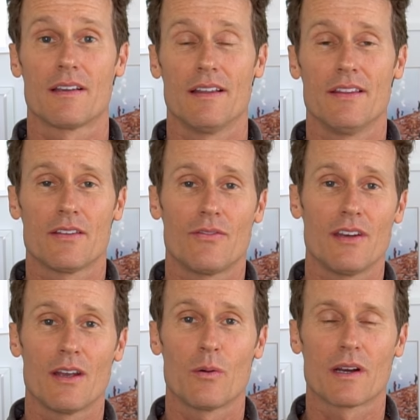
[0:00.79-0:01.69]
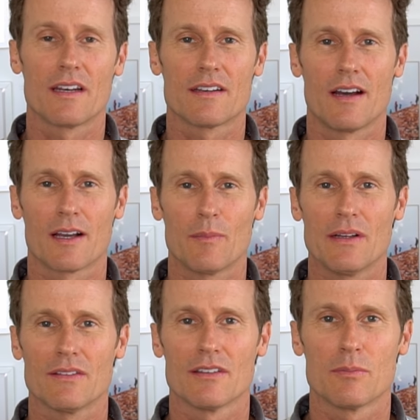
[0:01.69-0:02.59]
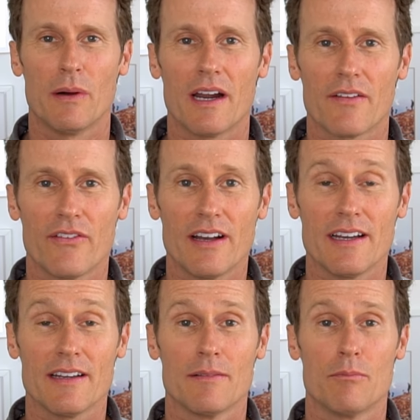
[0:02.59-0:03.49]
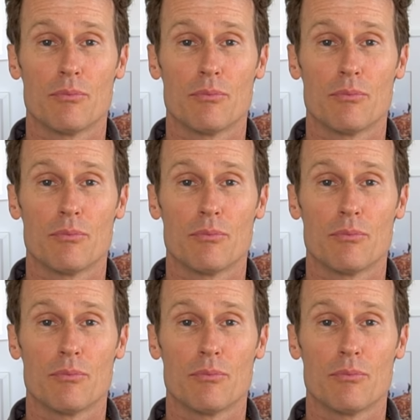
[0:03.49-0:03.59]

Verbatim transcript: In this video, we're going to talk about the Spotify